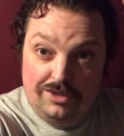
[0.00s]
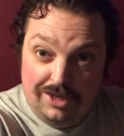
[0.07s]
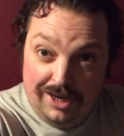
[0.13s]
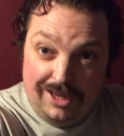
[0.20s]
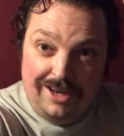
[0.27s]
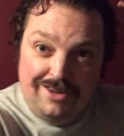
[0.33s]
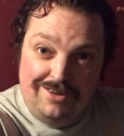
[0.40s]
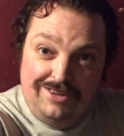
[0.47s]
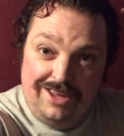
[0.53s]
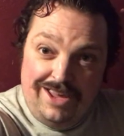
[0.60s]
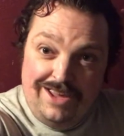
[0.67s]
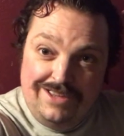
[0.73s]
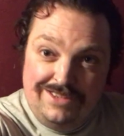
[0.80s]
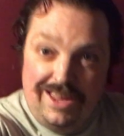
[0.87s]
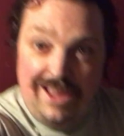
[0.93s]
Check it out,
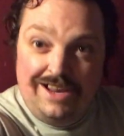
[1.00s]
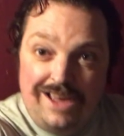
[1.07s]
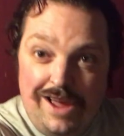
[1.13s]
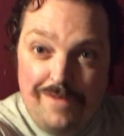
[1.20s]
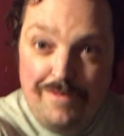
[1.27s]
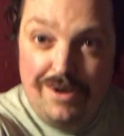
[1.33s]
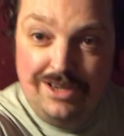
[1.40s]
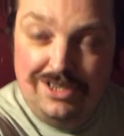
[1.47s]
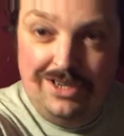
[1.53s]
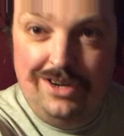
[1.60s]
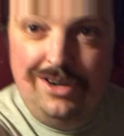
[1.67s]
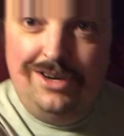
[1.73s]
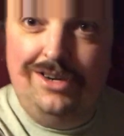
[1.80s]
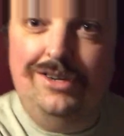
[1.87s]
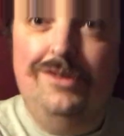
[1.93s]
guys. I got my
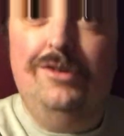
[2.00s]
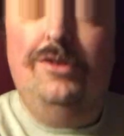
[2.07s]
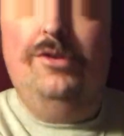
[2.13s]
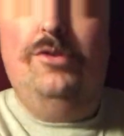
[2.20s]
shirt.